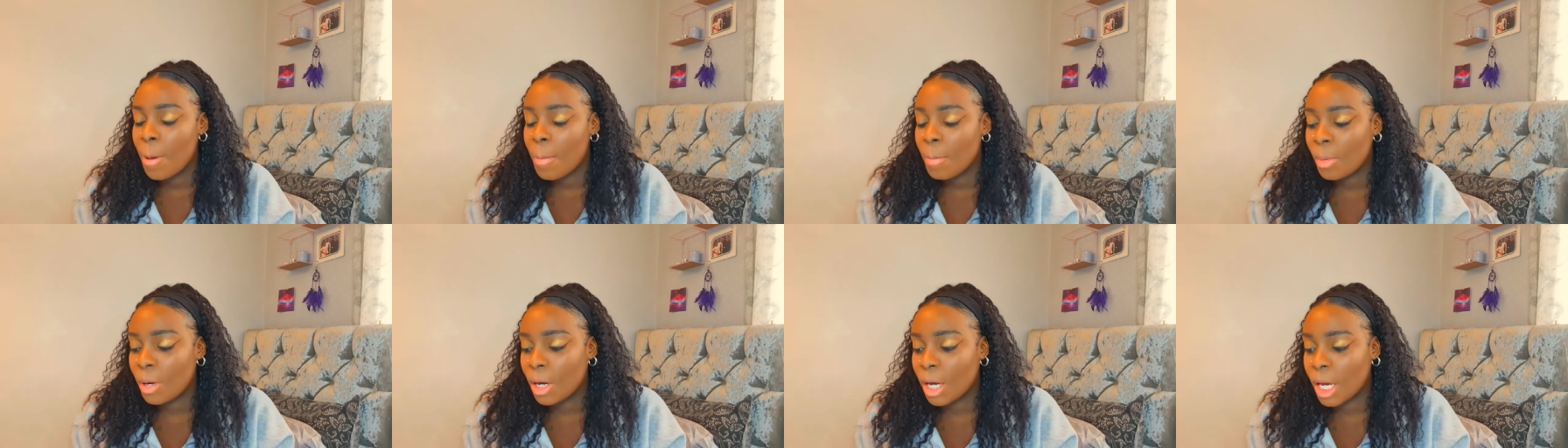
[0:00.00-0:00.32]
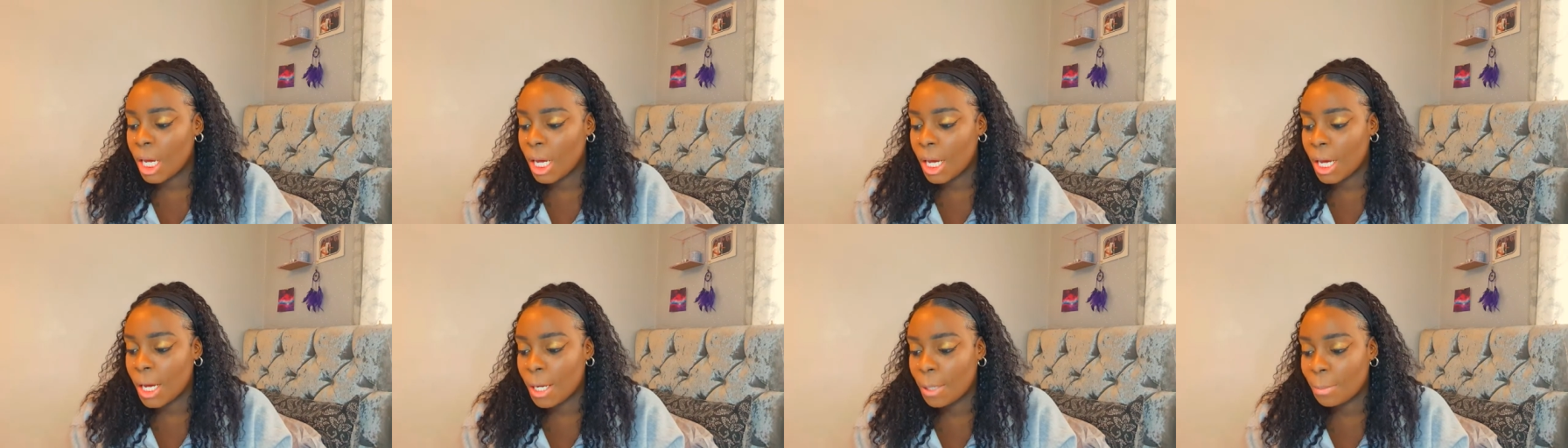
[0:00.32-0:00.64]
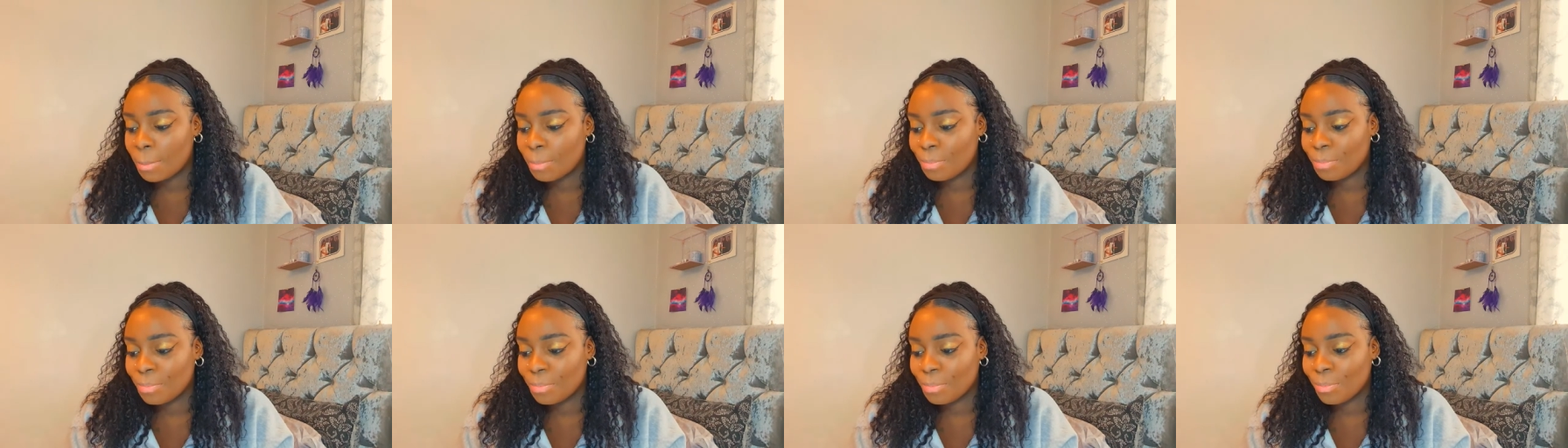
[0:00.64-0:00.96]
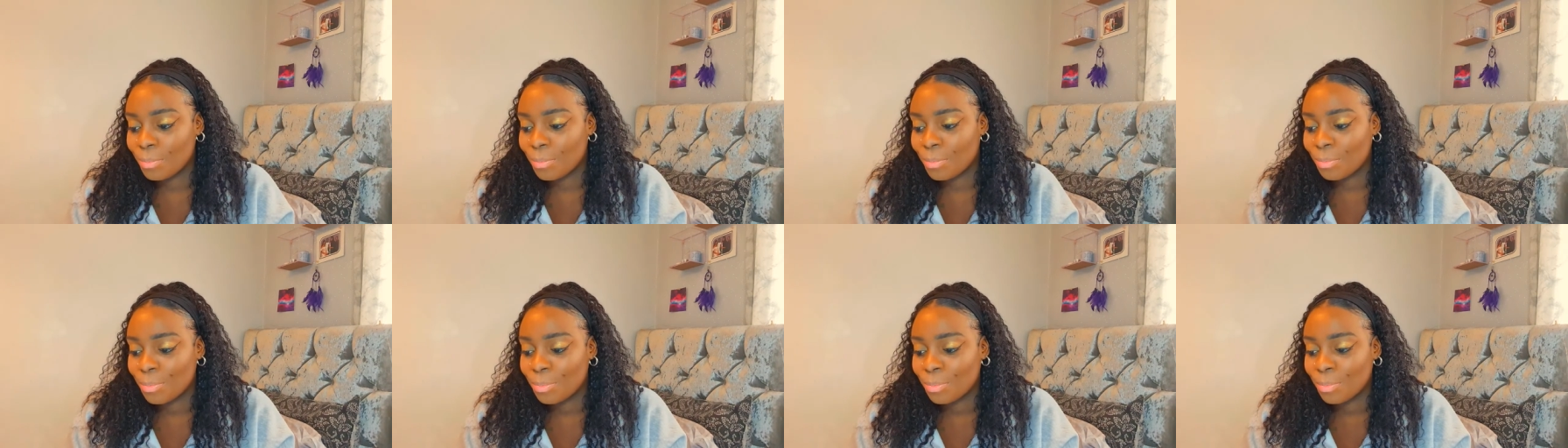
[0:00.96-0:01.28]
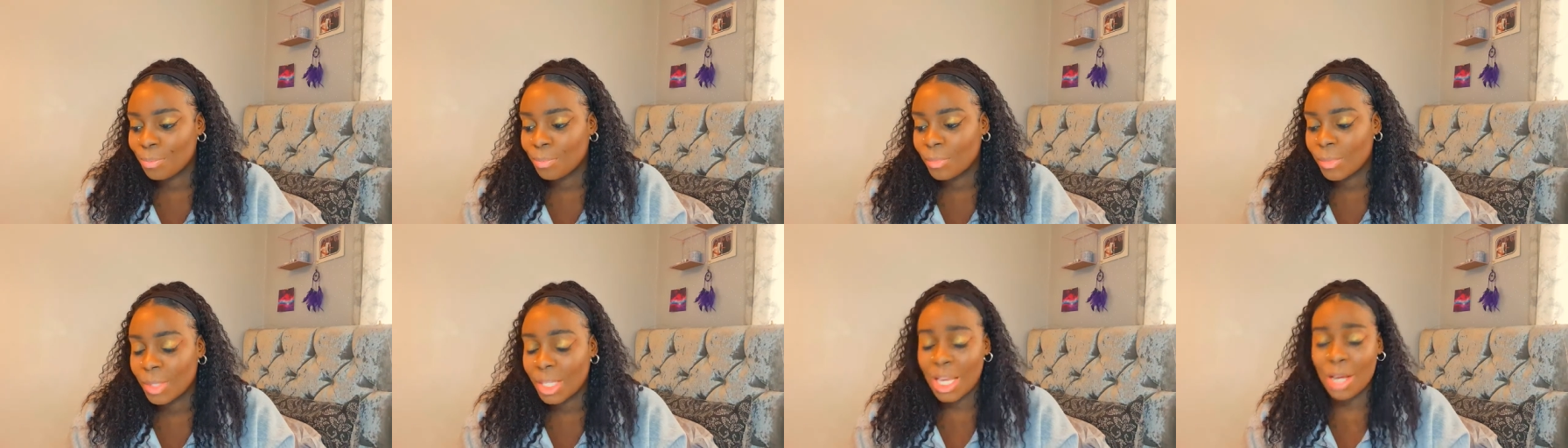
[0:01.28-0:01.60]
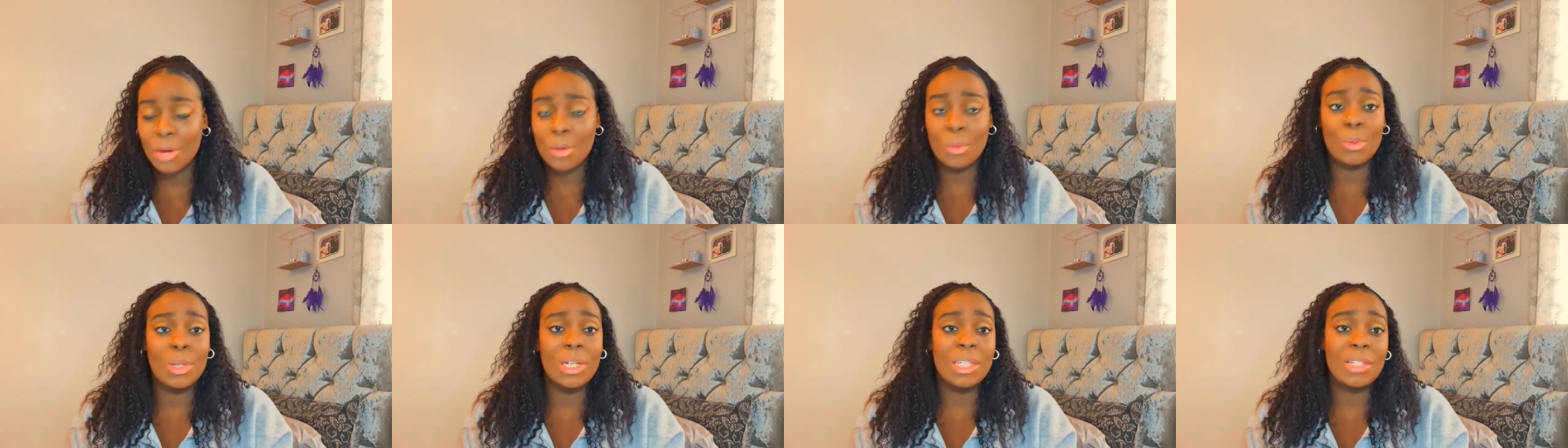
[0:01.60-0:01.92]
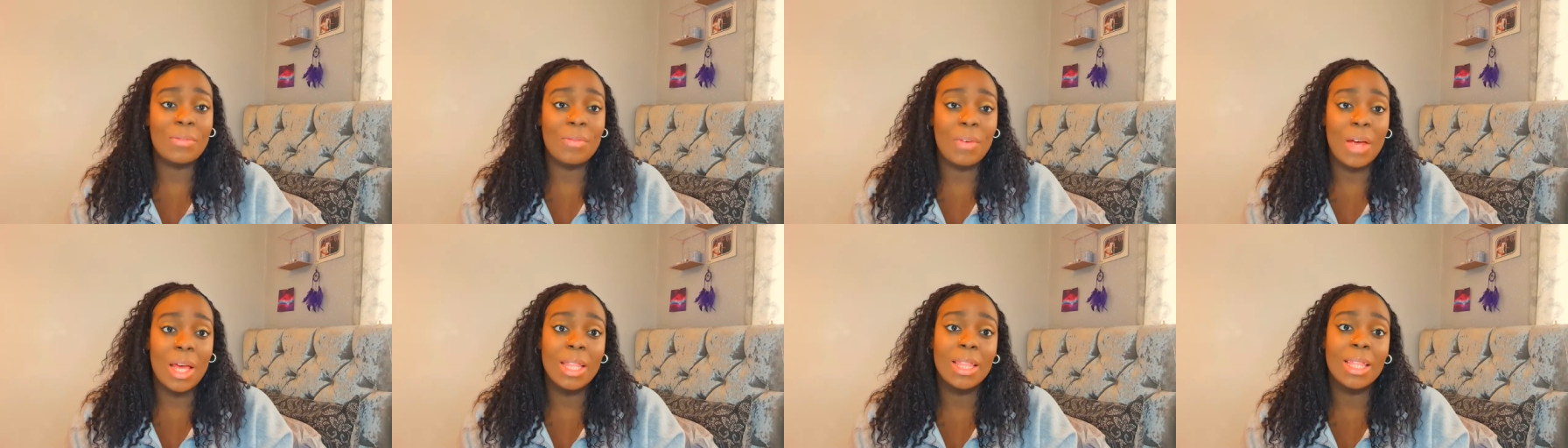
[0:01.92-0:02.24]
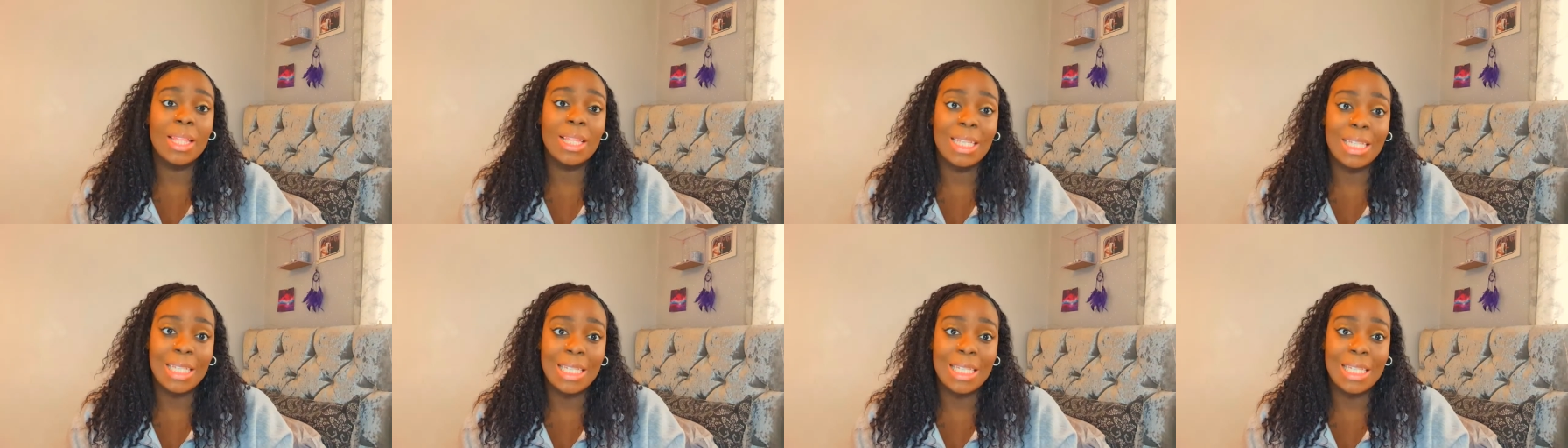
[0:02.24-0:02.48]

But yeah, always find the